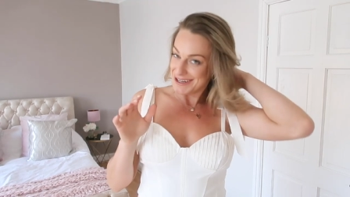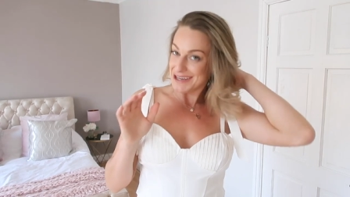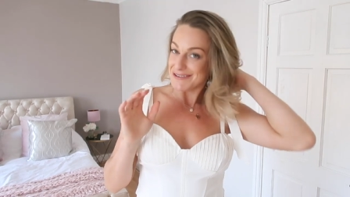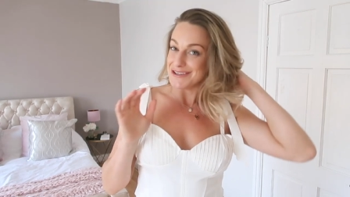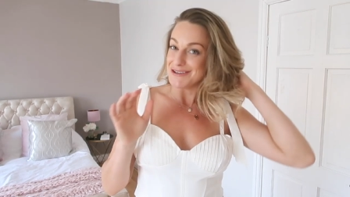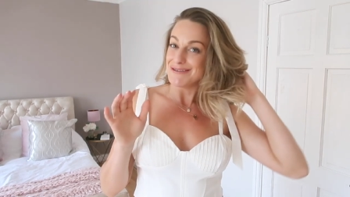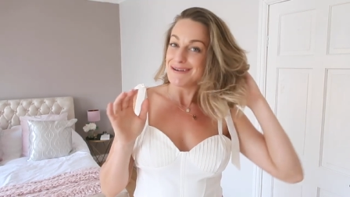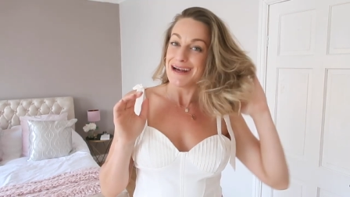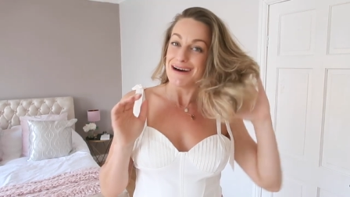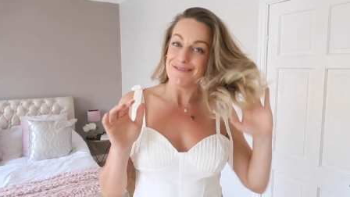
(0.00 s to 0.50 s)
know if
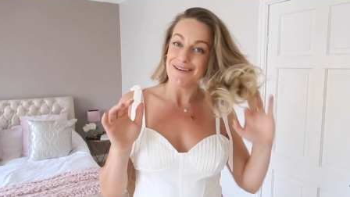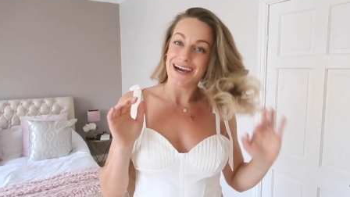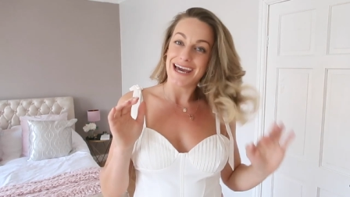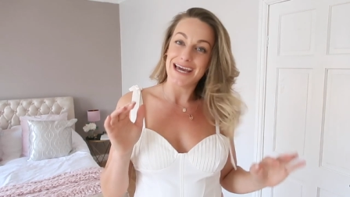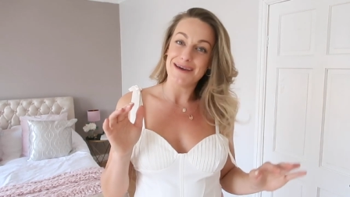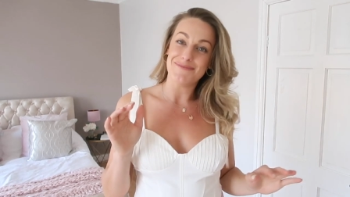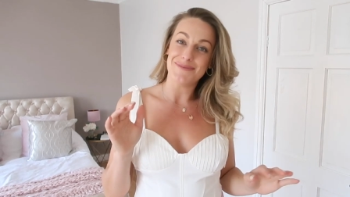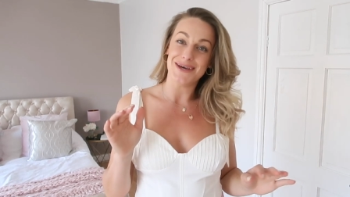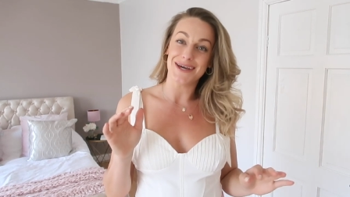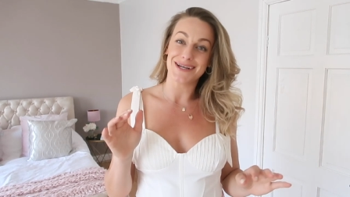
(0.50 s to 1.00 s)
you love or
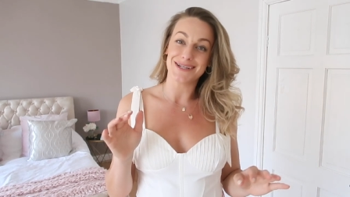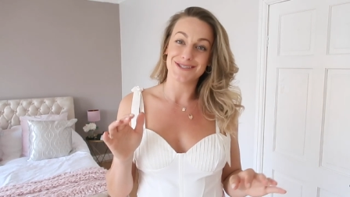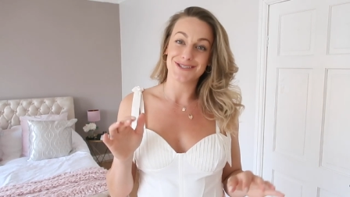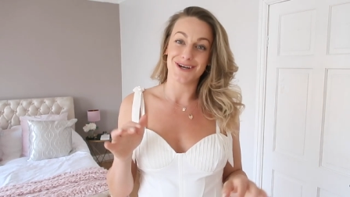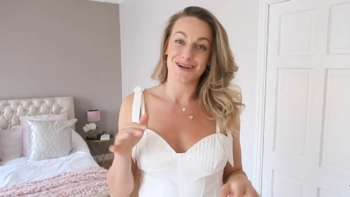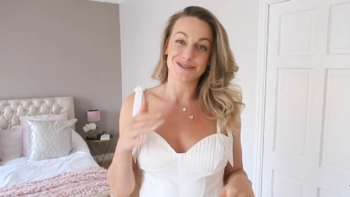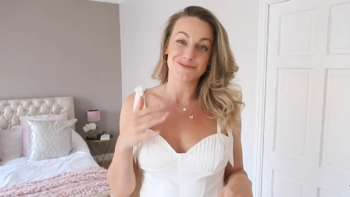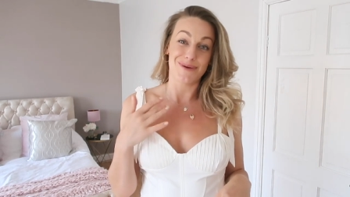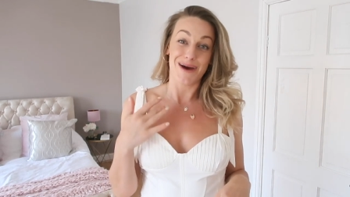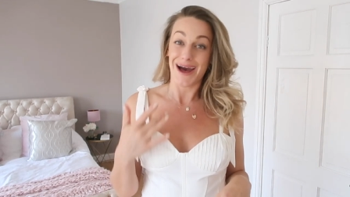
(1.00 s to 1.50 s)
hate
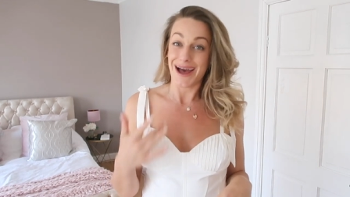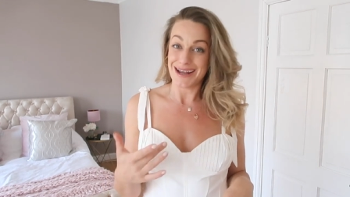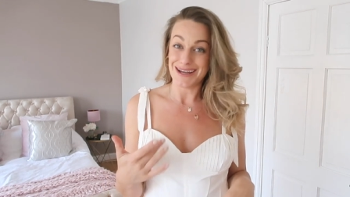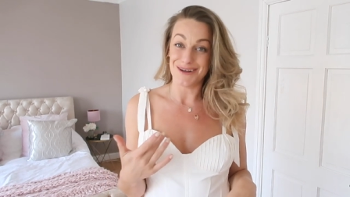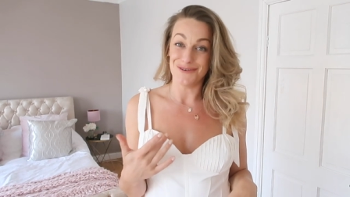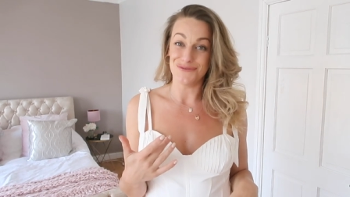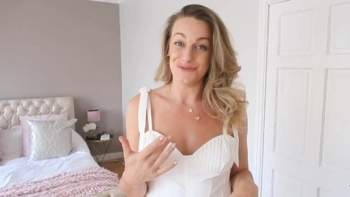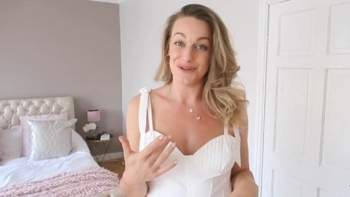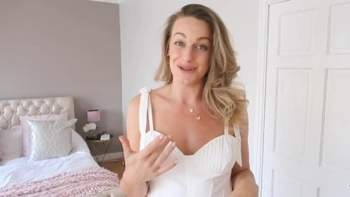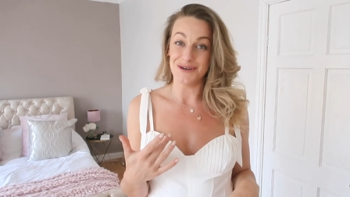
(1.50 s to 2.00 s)
Birkenstocks, but I
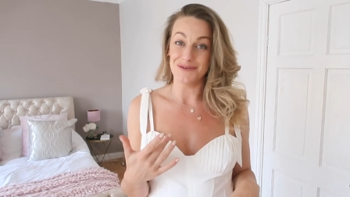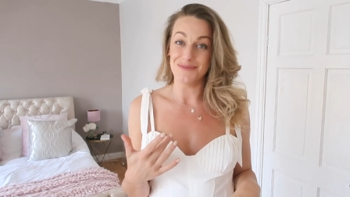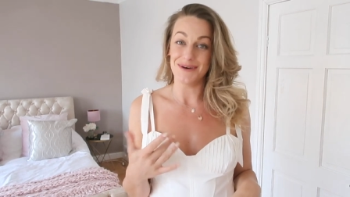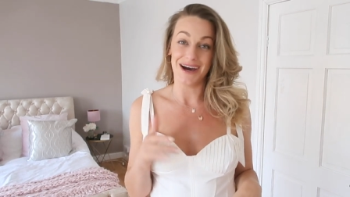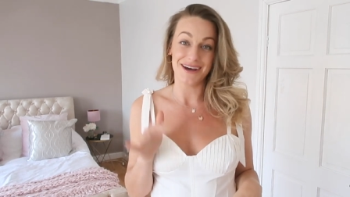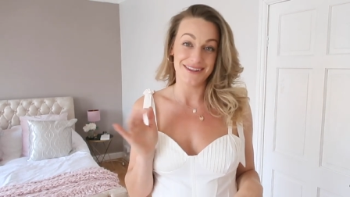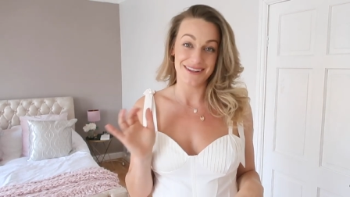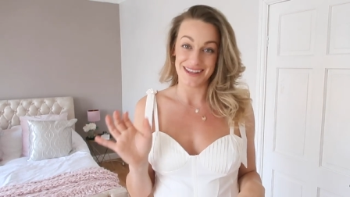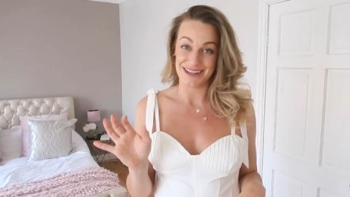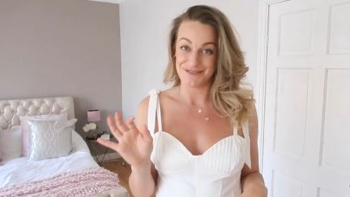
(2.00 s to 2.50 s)
love them.
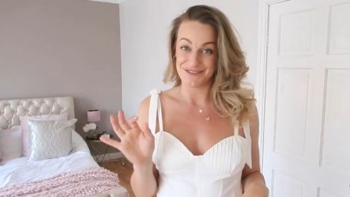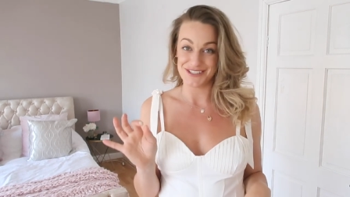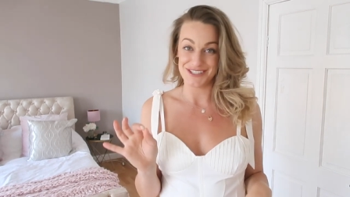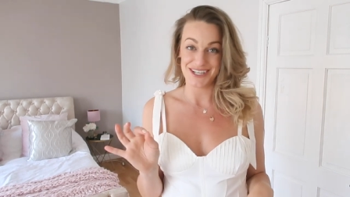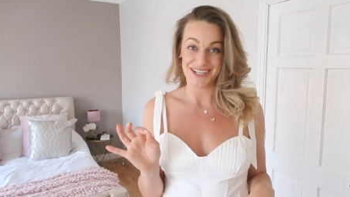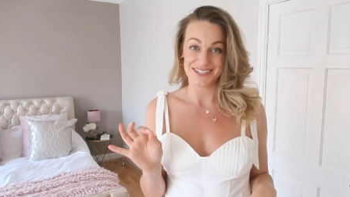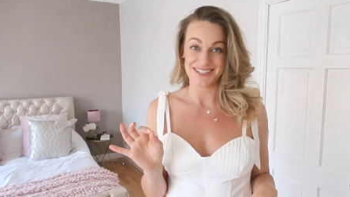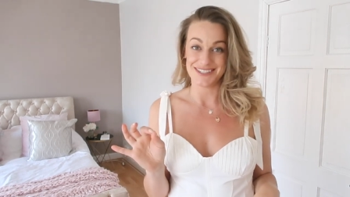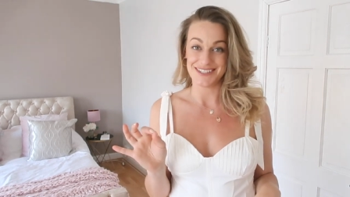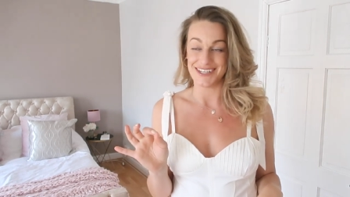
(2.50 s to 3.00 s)
I think they're
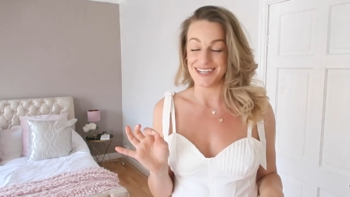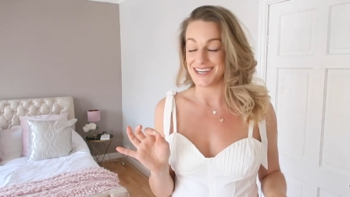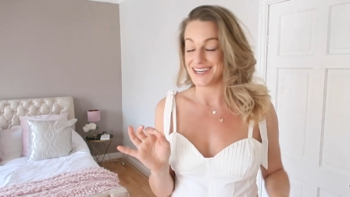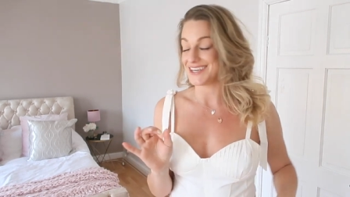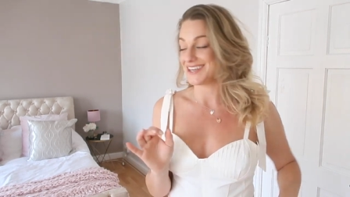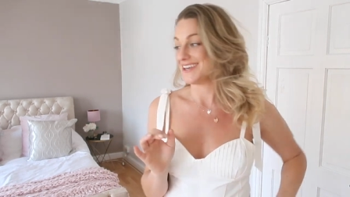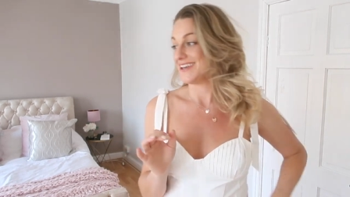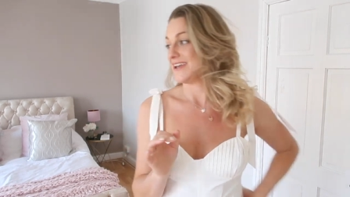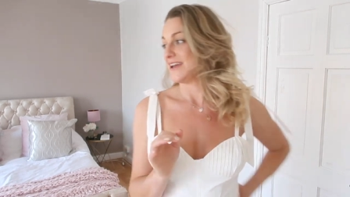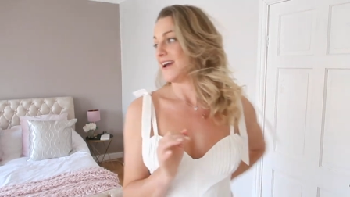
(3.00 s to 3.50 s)
fantastic.